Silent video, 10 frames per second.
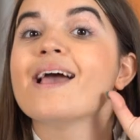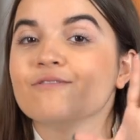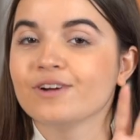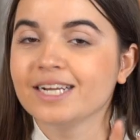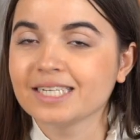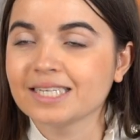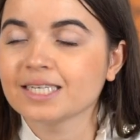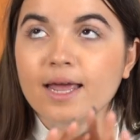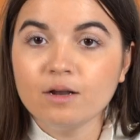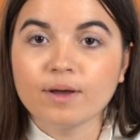every links.
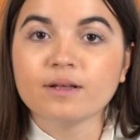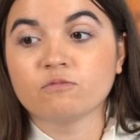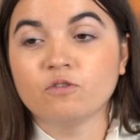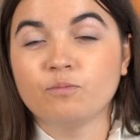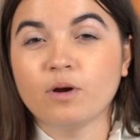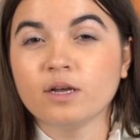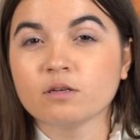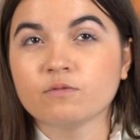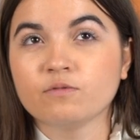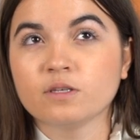Anyway, the price
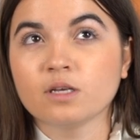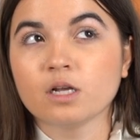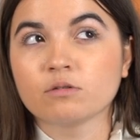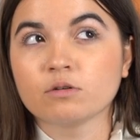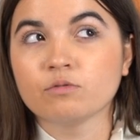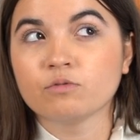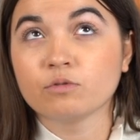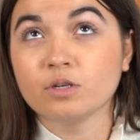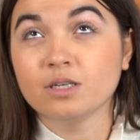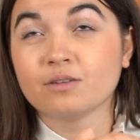of this electrical
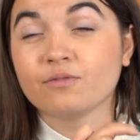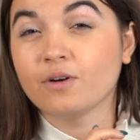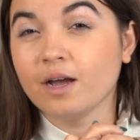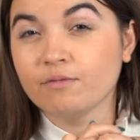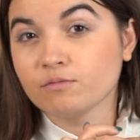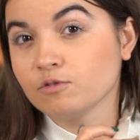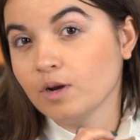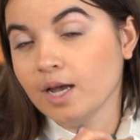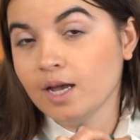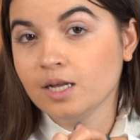scooter is
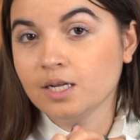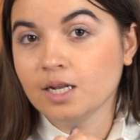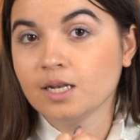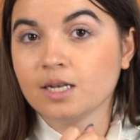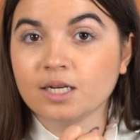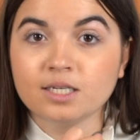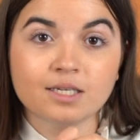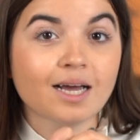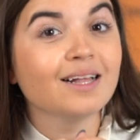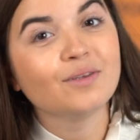
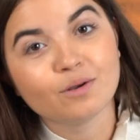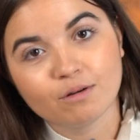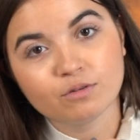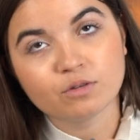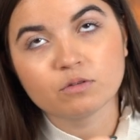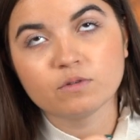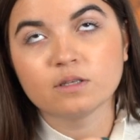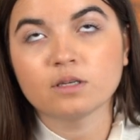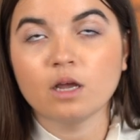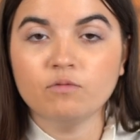599 euros, so
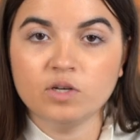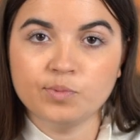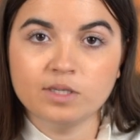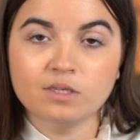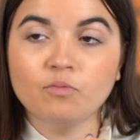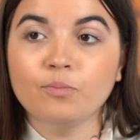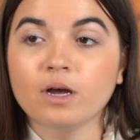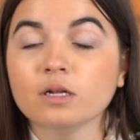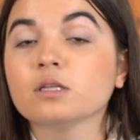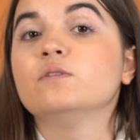this is kind of expensive,
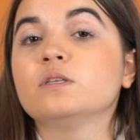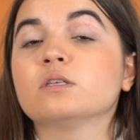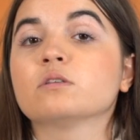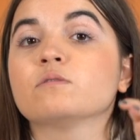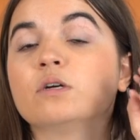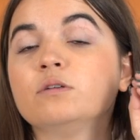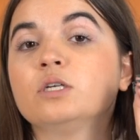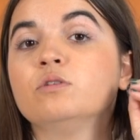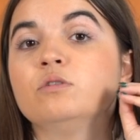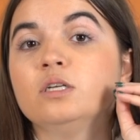but this is a very
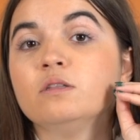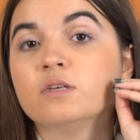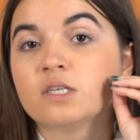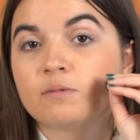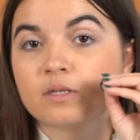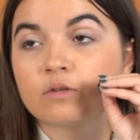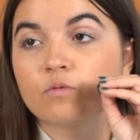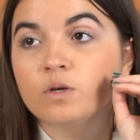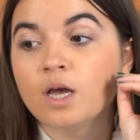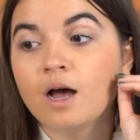good investment.
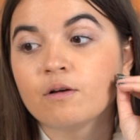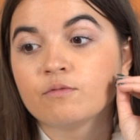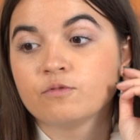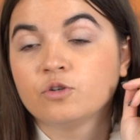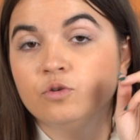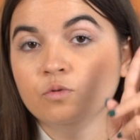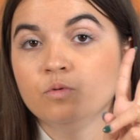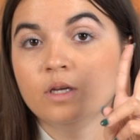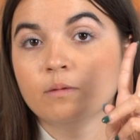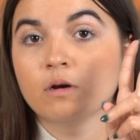We have
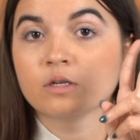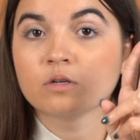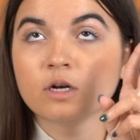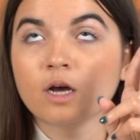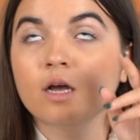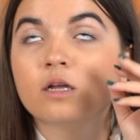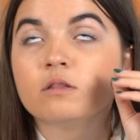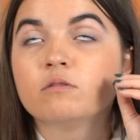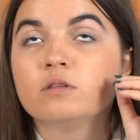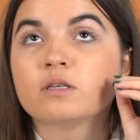two in Barcelona,
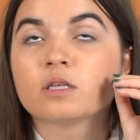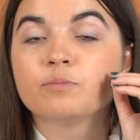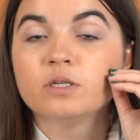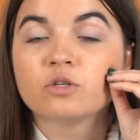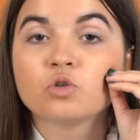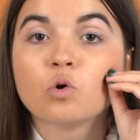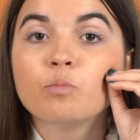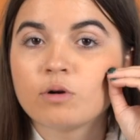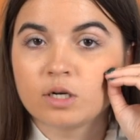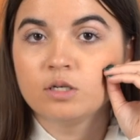and this has been so
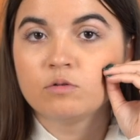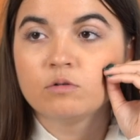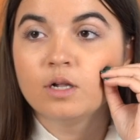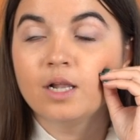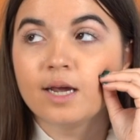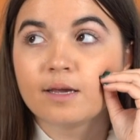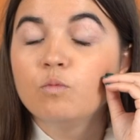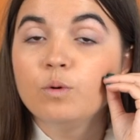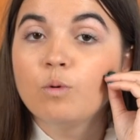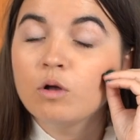practical. Like,
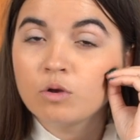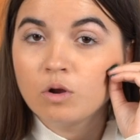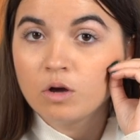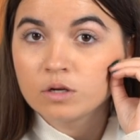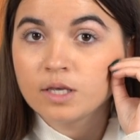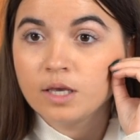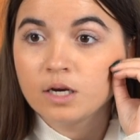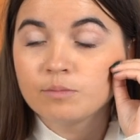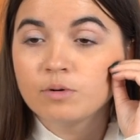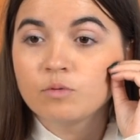we walk a lot
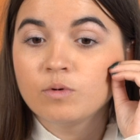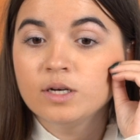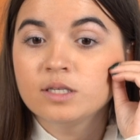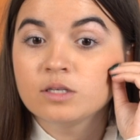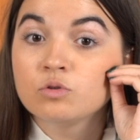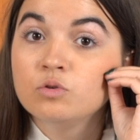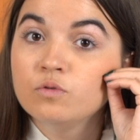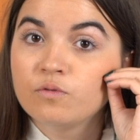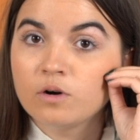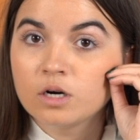here, but when it's
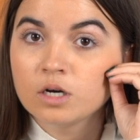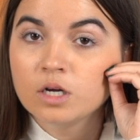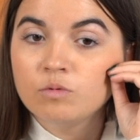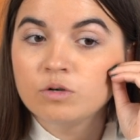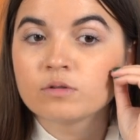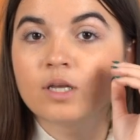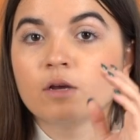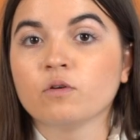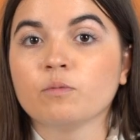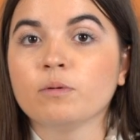too far, we don't
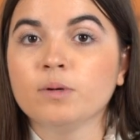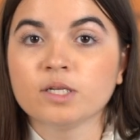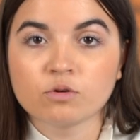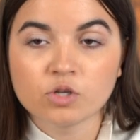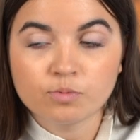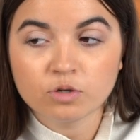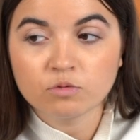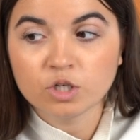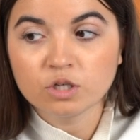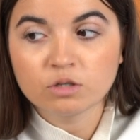take the public transport,
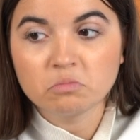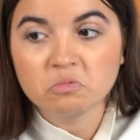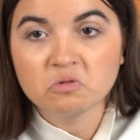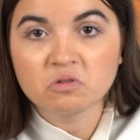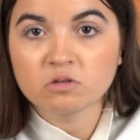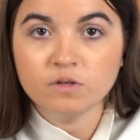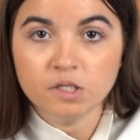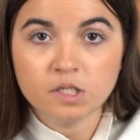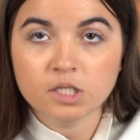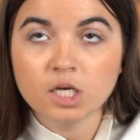we just use
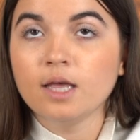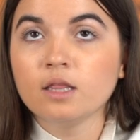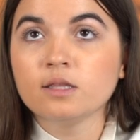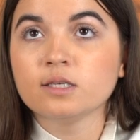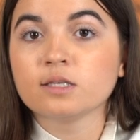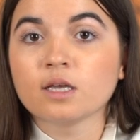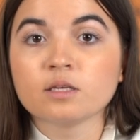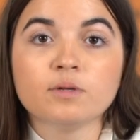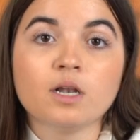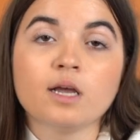this, and this
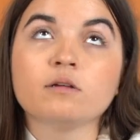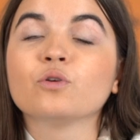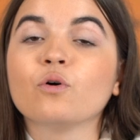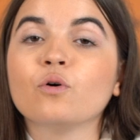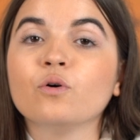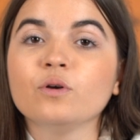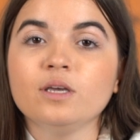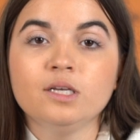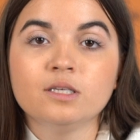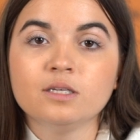has been like so
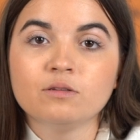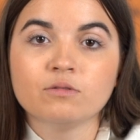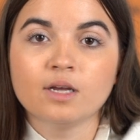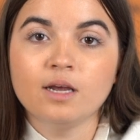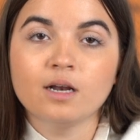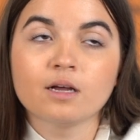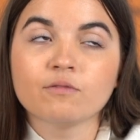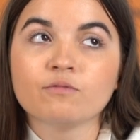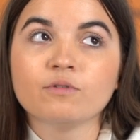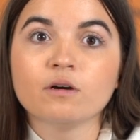easy to take,
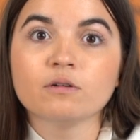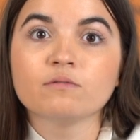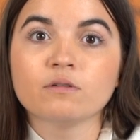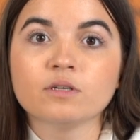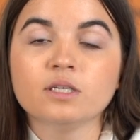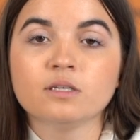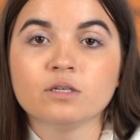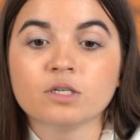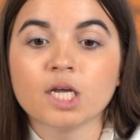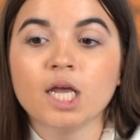like very, very easy
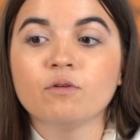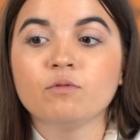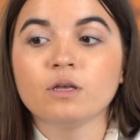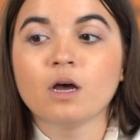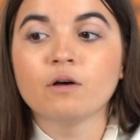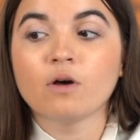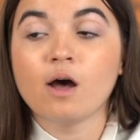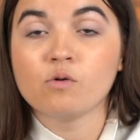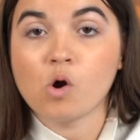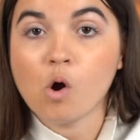to take. We have
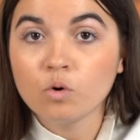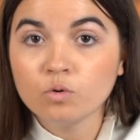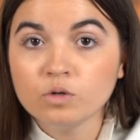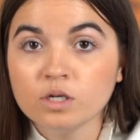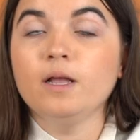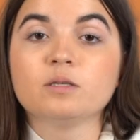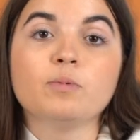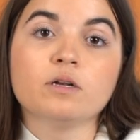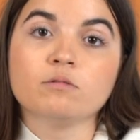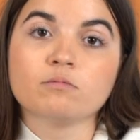our own, it's
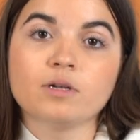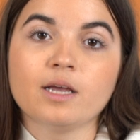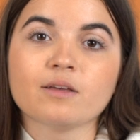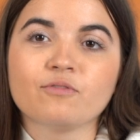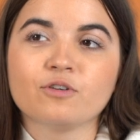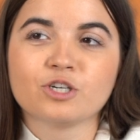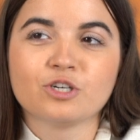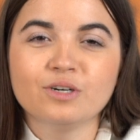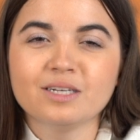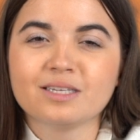better, like for
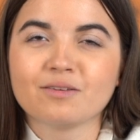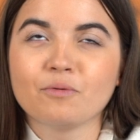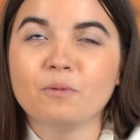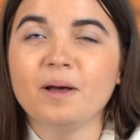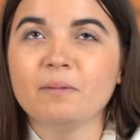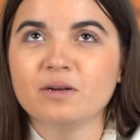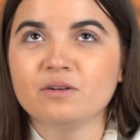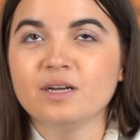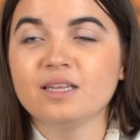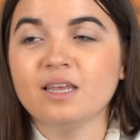sure it's way
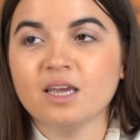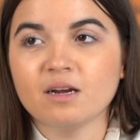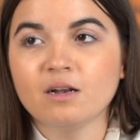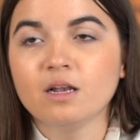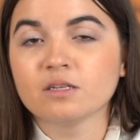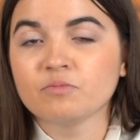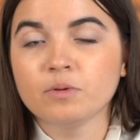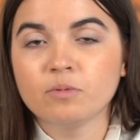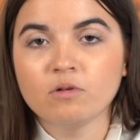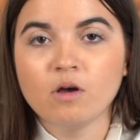better. And here, lots of
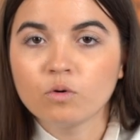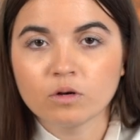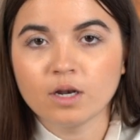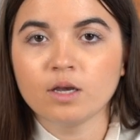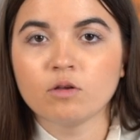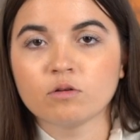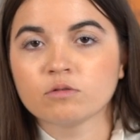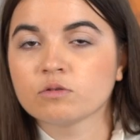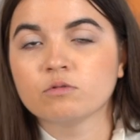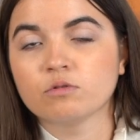people own like a
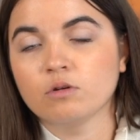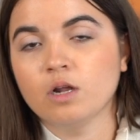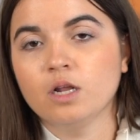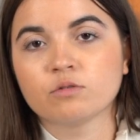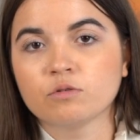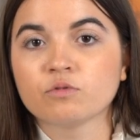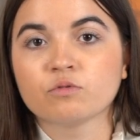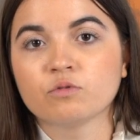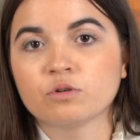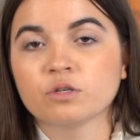scooter, electrical
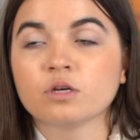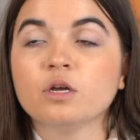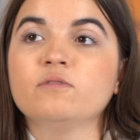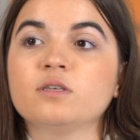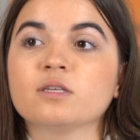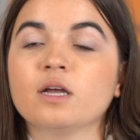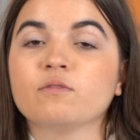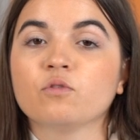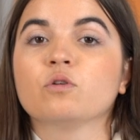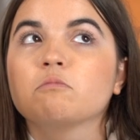scooter, so this is
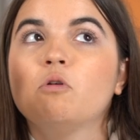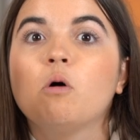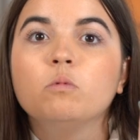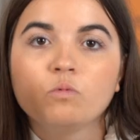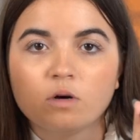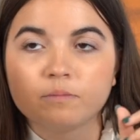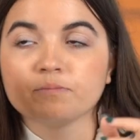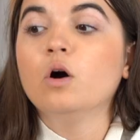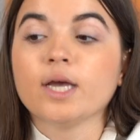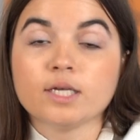like the normal one.
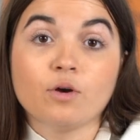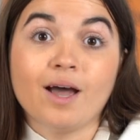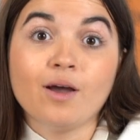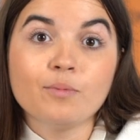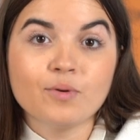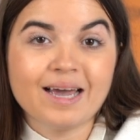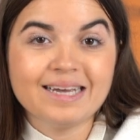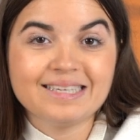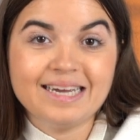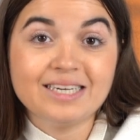Okay, so I hope you
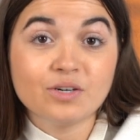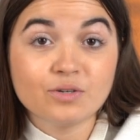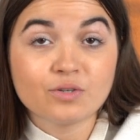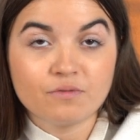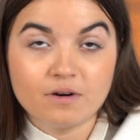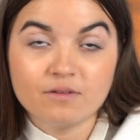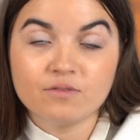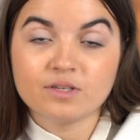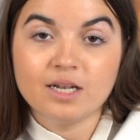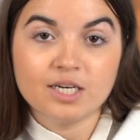guys enjoyed so far
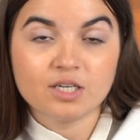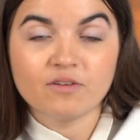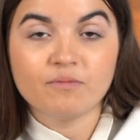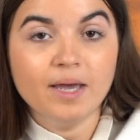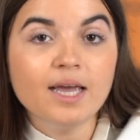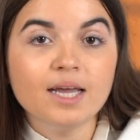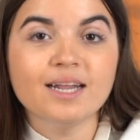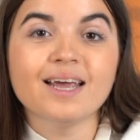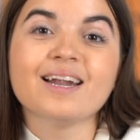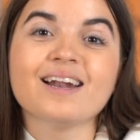the selection I've
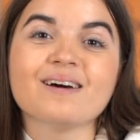made, and